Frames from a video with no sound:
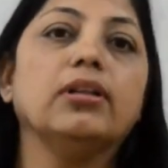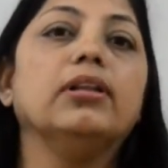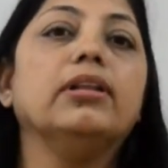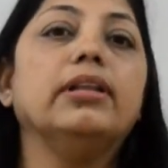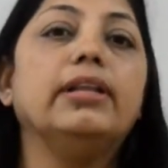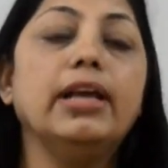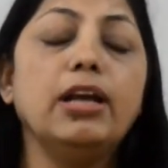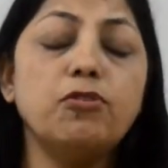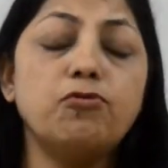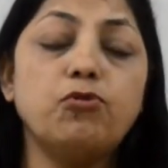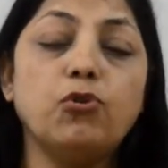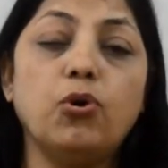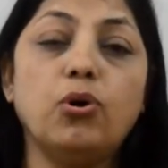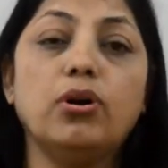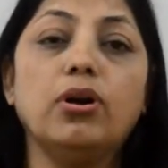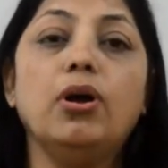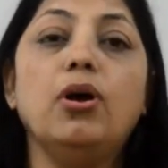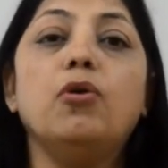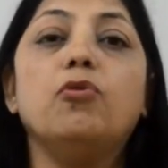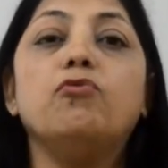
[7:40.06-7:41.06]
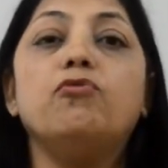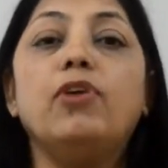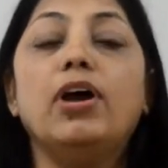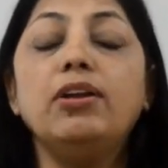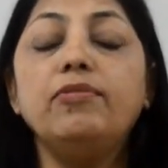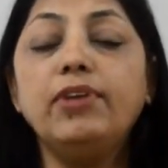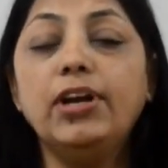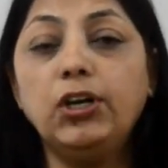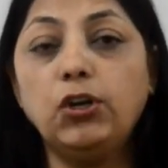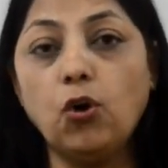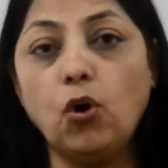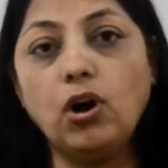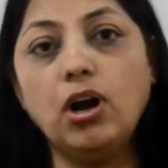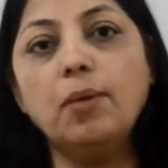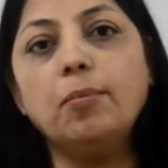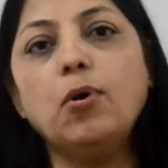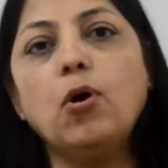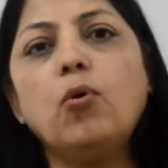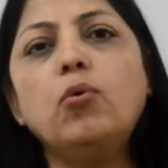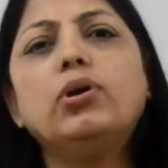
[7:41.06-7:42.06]
Therefore, when we talk
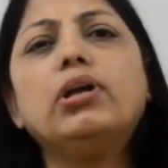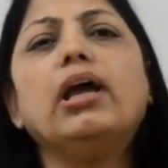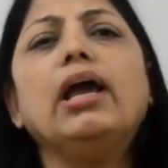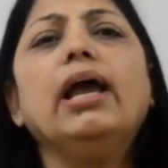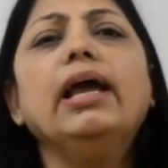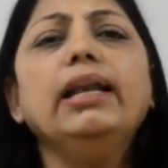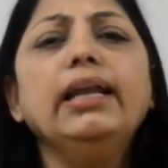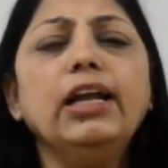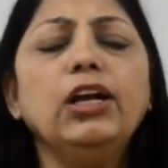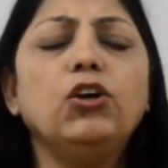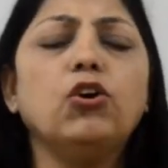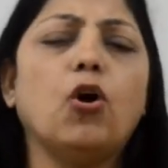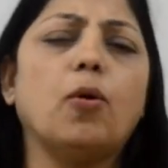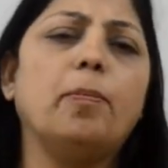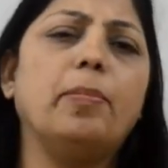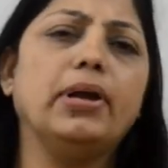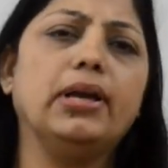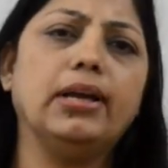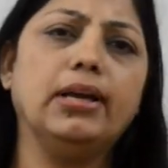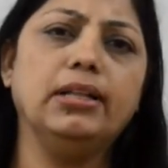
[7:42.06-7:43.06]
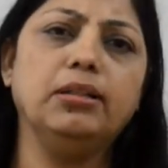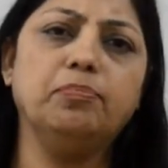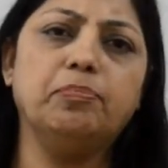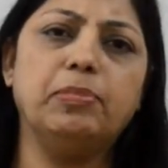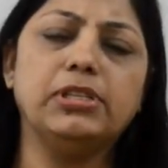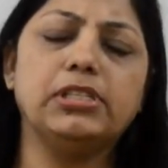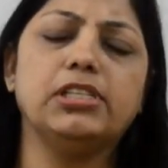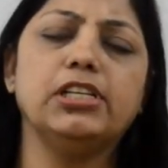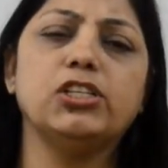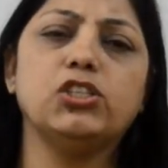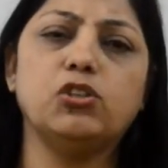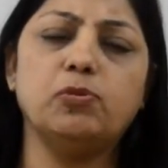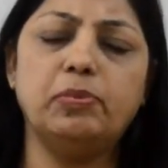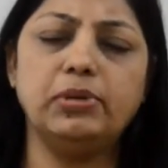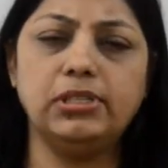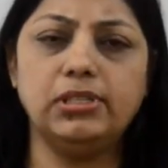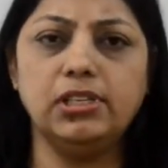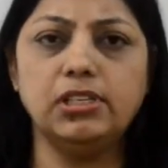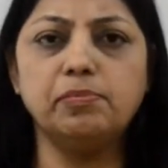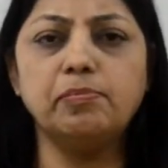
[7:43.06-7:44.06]
about any topic in business to
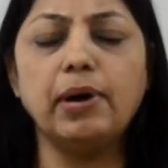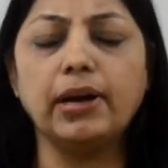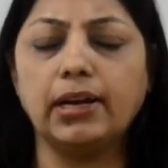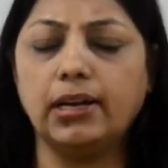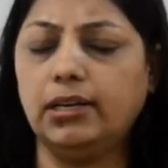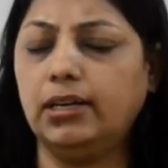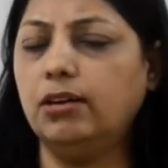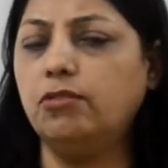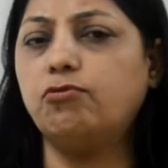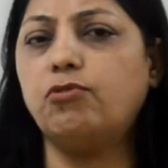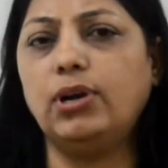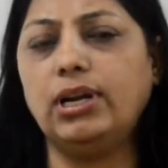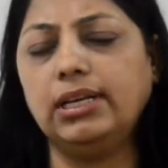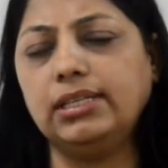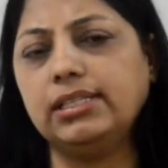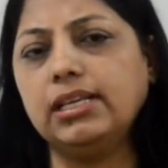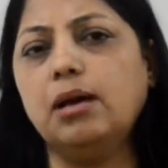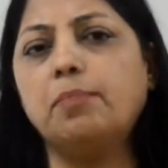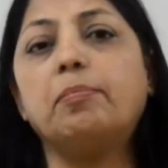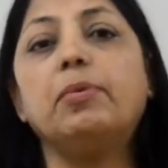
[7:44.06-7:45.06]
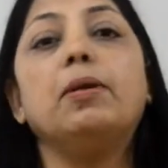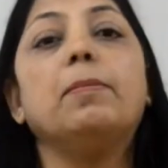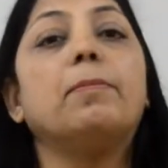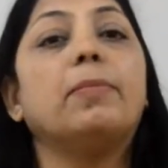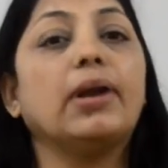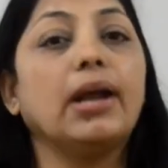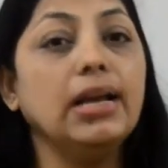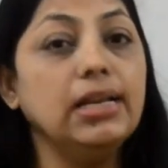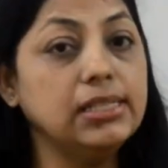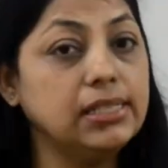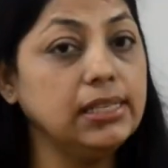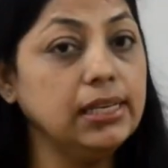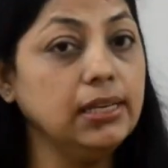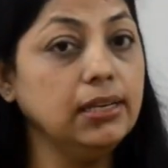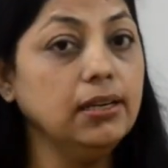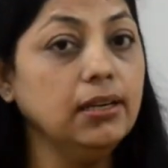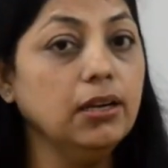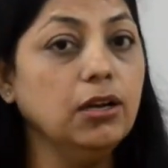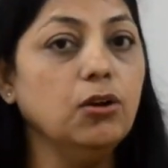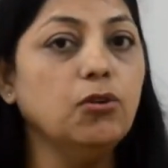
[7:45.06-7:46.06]
business marketing, for example,
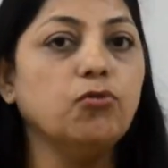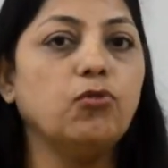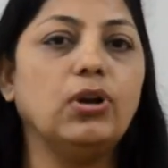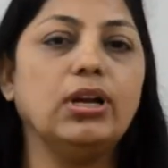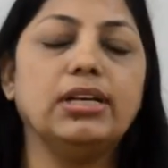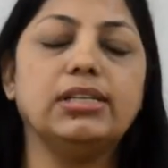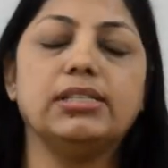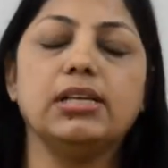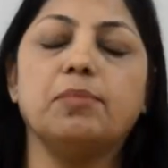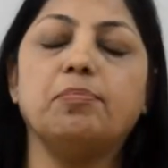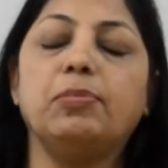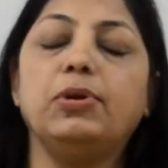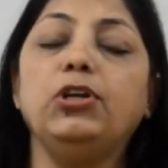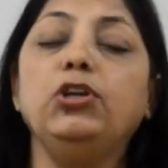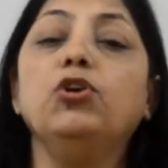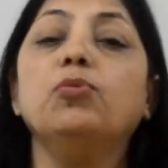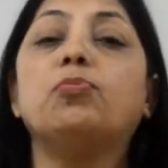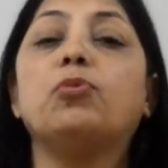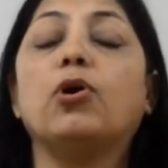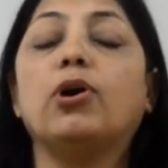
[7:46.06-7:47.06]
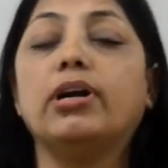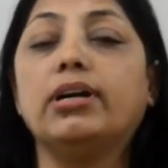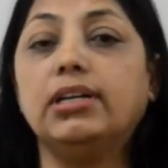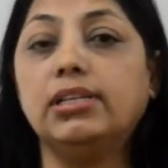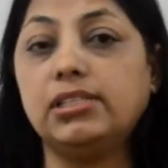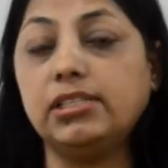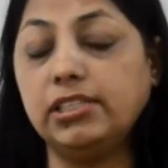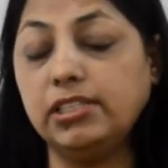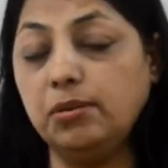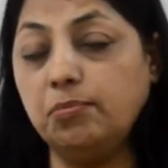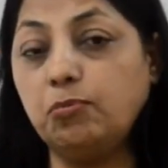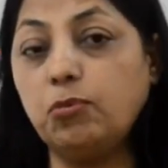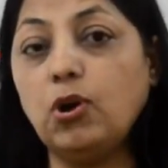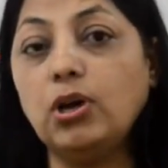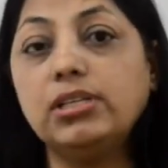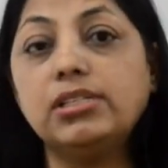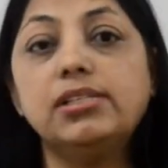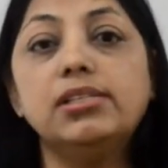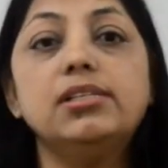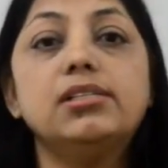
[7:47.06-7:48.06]
pricing, for example, new product decision
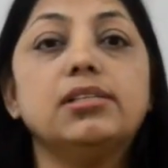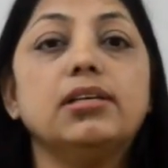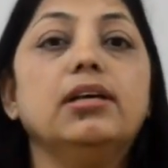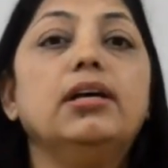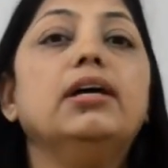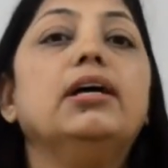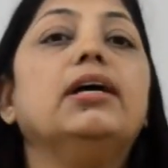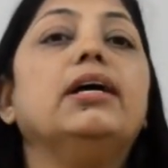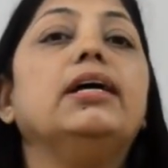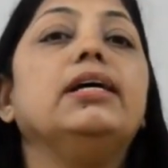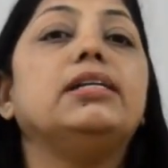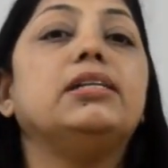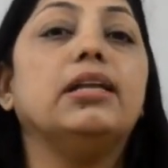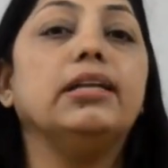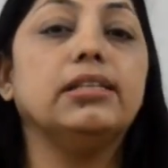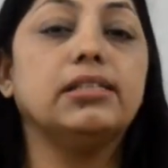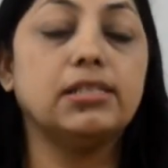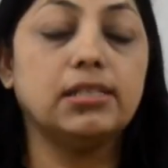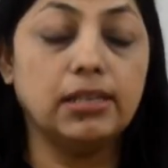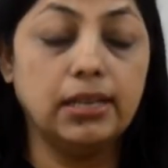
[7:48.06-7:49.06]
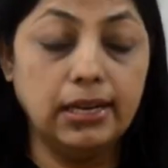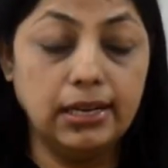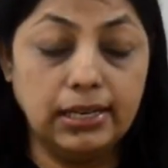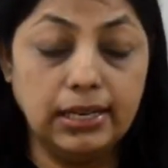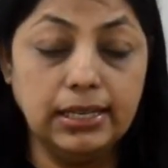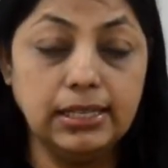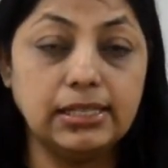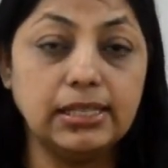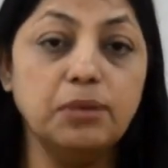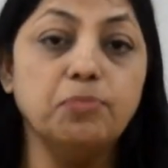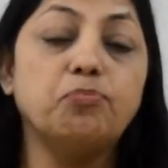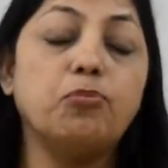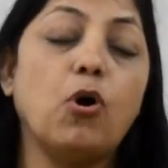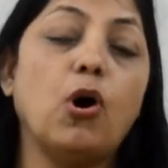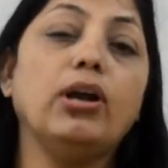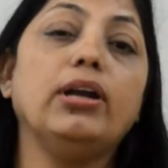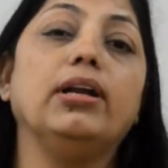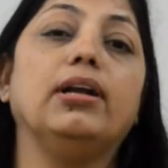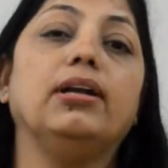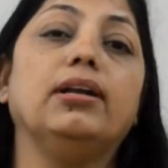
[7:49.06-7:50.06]
process, it is
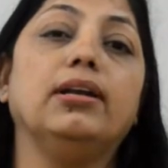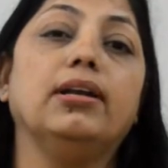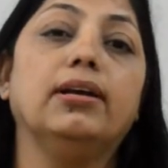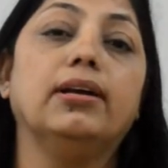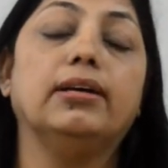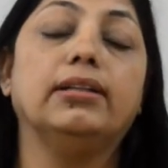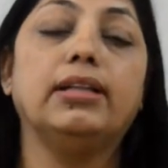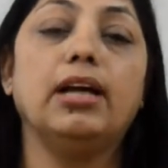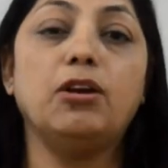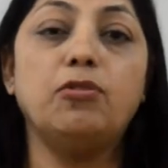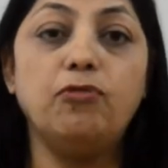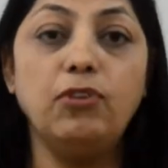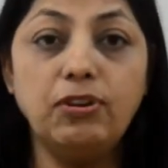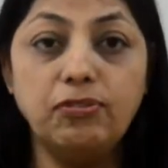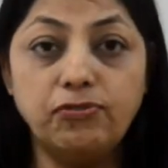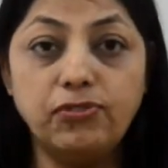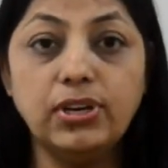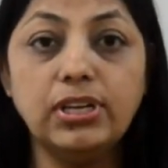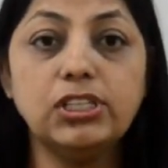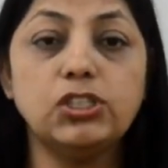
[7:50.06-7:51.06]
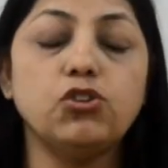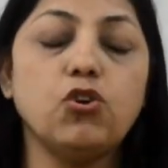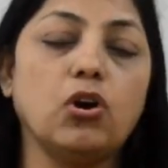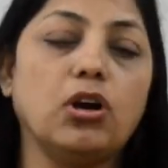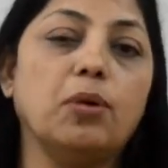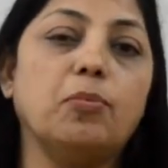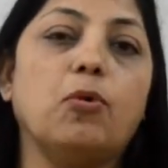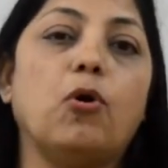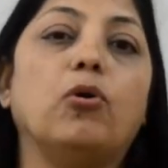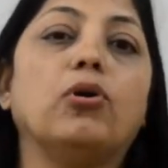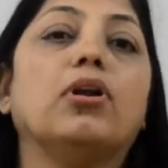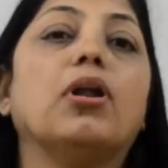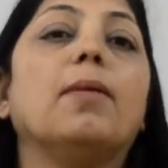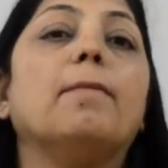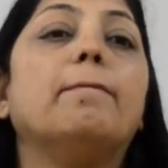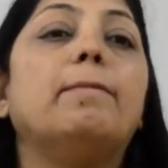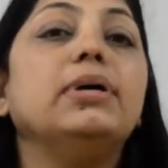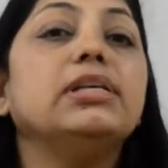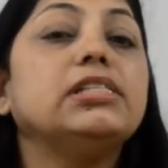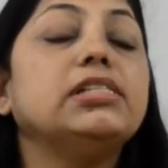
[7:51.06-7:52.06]
important that we first talk about
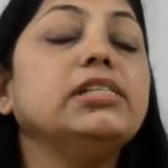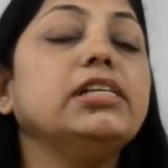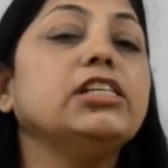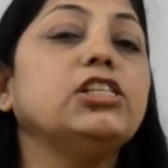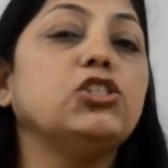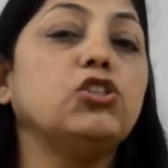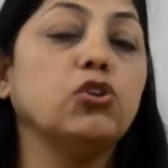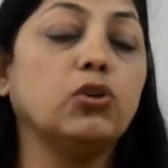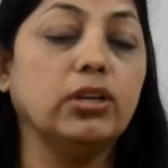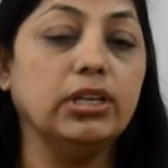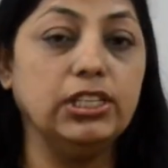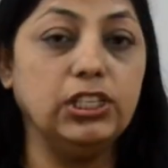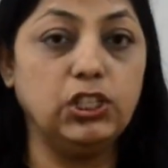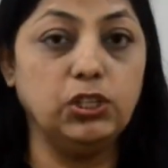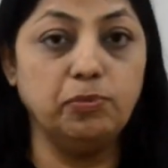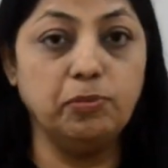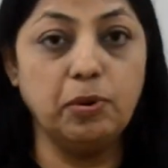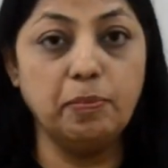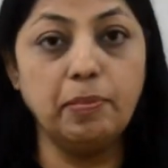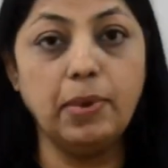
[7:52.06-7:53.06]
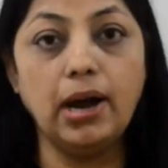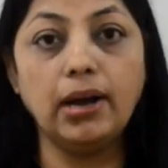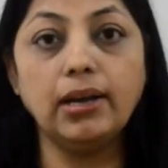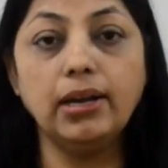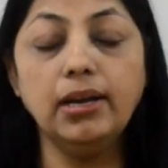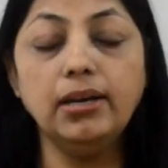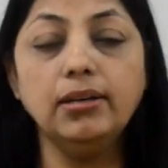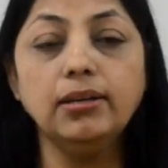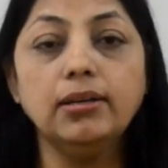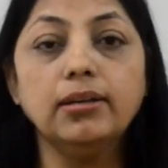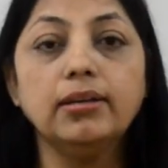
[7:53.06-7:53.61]
business to consumer market,